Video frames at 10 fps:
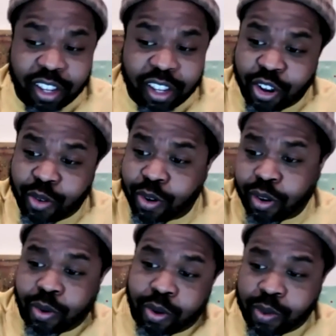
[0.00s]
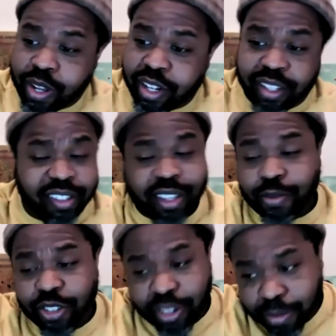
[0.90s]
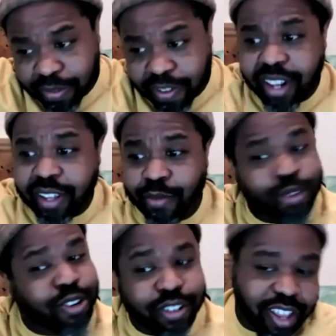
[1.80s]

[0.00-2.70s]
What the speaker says: you know, World War I, and he said we shouldn't be fighting wars.